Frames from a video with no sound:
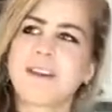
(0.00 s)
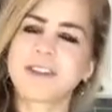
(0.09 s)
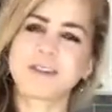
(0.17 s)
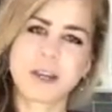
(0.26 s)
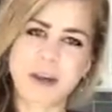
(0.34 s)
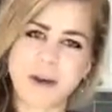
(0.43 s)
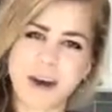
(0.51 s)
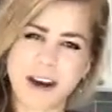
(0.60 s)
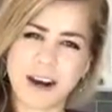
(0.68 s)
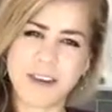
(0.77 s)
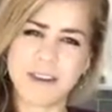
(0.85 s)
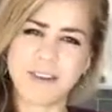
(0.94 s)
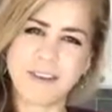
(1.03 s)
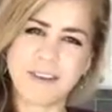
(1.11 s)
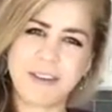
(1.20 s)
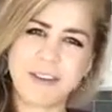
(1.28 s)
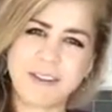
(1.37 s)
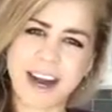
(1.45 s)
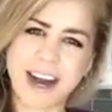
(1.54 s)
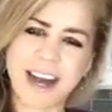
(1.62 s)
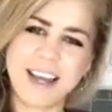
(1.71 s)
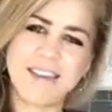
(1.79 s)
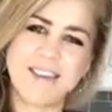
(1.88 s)
weighed about
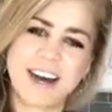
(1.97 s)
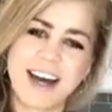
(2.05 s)
155.